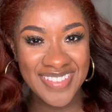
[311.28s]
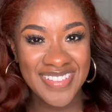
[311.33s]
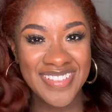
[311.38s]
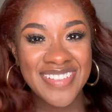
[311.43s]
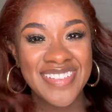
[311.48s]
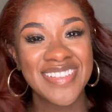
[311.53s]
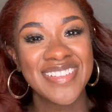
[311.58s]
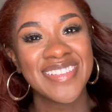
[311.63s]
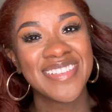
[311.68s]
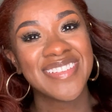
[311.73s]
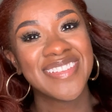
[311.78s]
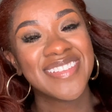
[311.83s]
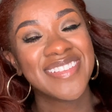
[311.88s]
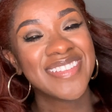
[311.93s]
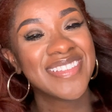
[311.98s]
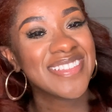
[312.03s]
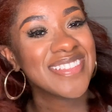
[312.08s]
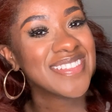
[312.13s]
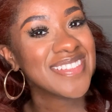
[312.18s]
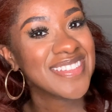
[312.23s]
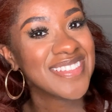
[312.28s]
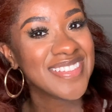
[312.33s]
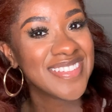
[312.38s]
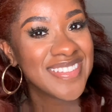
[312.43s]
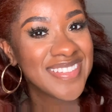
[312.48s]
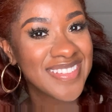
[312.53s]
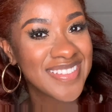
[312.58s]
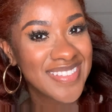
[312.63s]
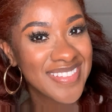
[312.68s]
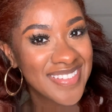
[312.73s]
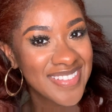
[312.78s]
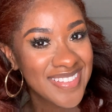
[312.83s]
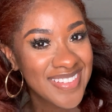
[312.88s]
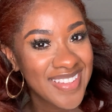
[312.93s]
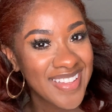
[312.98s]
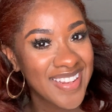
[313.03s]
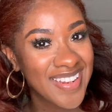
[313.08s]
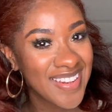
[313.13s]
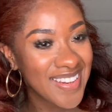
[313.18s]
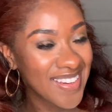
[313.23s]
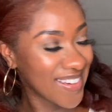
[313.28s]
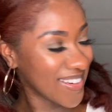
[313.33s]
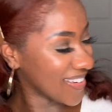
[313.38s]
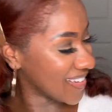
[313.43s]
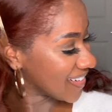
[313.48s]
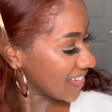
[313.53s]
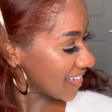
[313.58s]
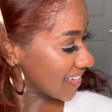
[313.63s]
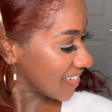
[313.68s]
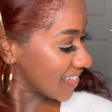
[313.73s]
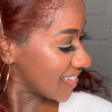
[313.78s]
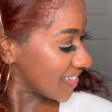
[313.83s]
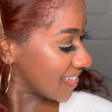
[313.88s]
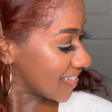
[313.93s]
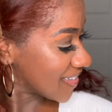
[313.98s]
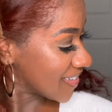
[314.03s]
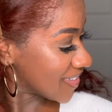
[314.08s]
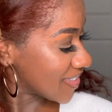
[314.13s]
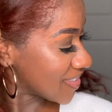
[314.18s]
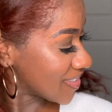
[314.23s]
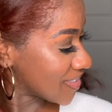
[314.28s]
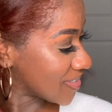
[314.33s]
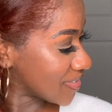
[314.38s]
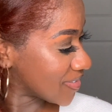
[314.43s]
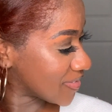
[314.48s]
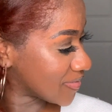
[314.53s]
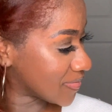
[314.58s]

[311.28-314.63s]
or on a date. So I do feel like all of these styles are pretty